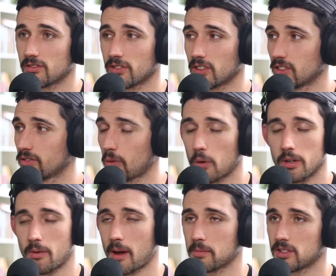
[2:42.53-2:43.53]
for 40
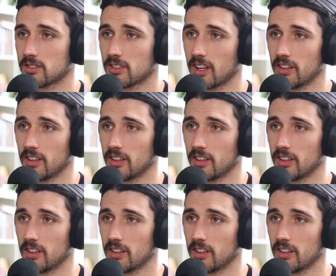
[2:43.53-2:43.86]
reps,